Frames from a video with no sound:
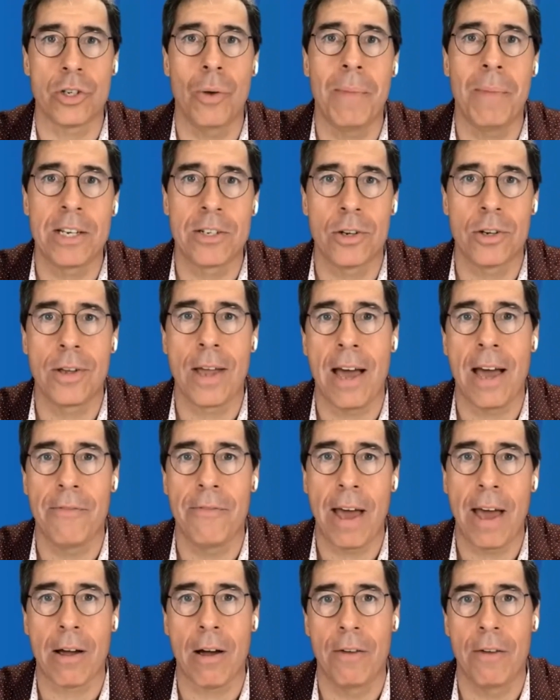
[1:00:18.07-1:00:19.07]
So make sure you
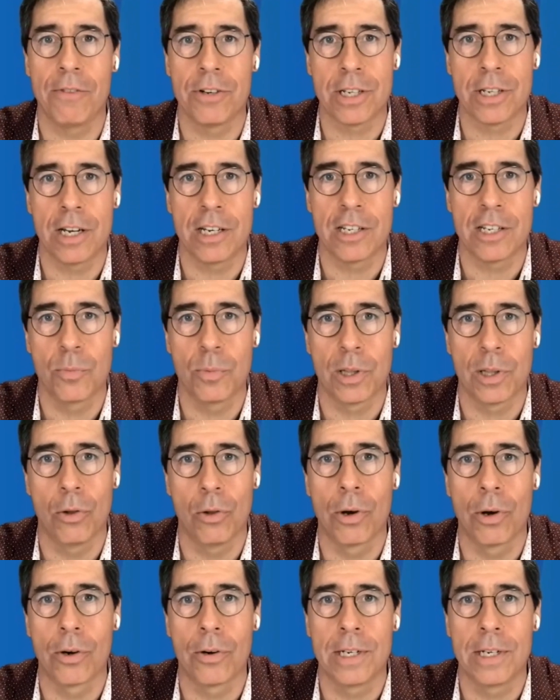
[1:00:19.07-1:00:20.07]
have that conversation with
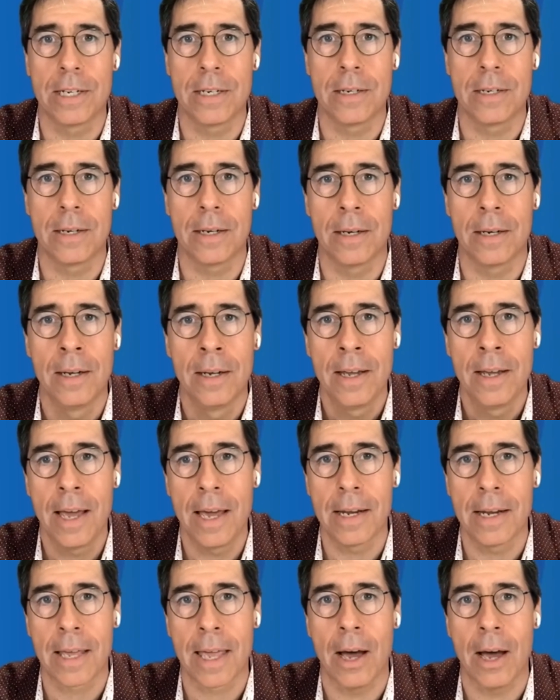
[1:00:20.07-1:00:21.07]
lawyer
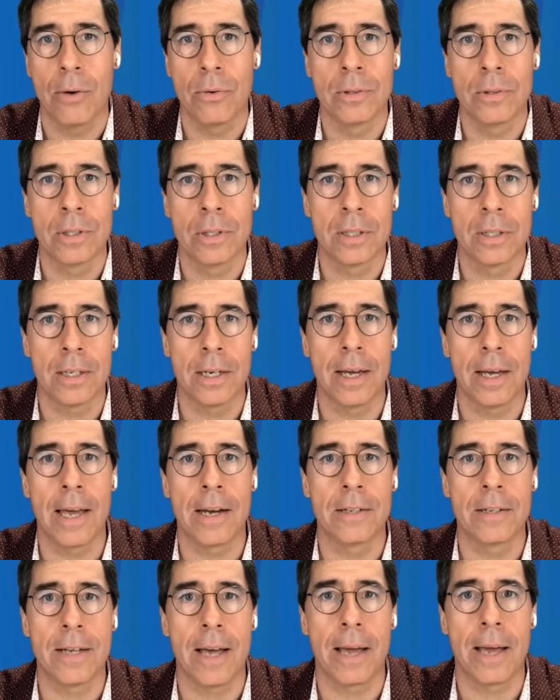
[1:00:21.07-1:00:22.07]
and accountant
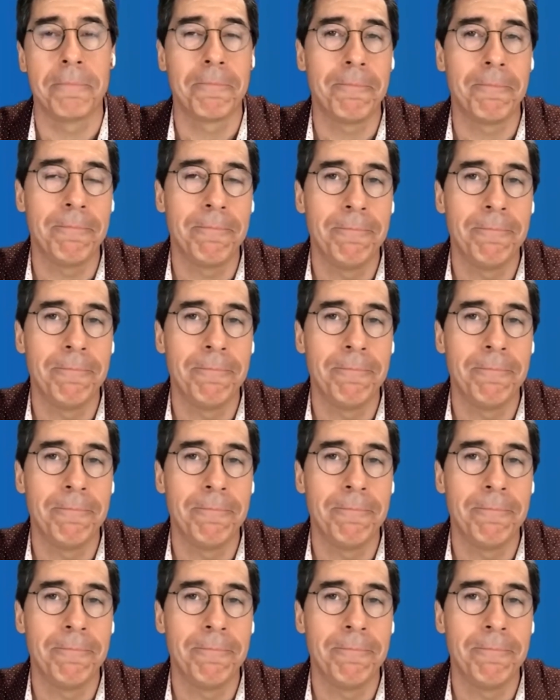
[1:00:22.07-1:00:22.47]
ahead of time.